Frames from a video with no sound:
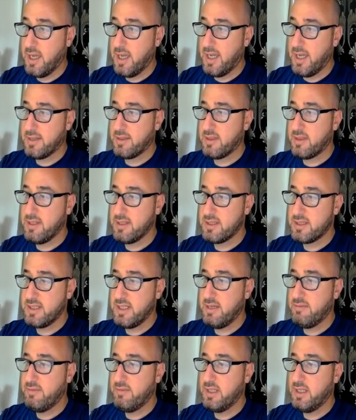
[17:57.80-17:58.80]
at this
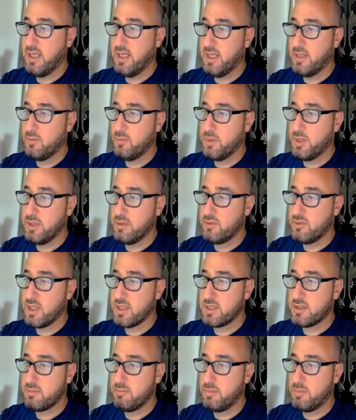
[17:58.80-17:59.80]
level and we
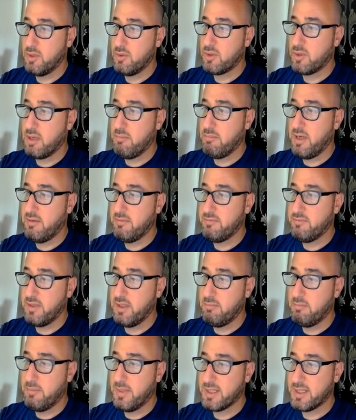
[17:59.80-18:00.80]
just broke above
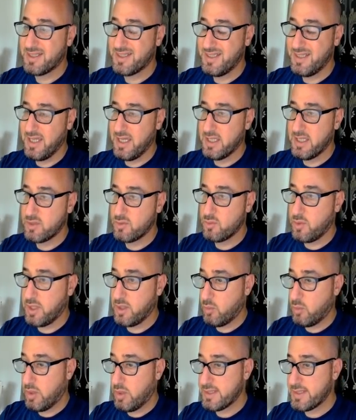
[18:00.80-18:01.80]
monthly
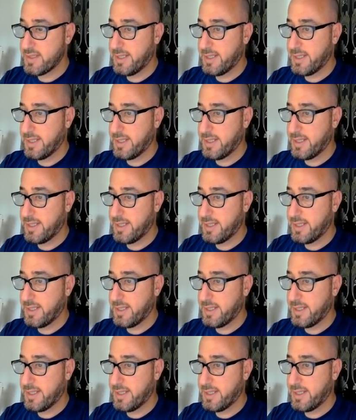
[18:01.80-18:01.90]
S1 once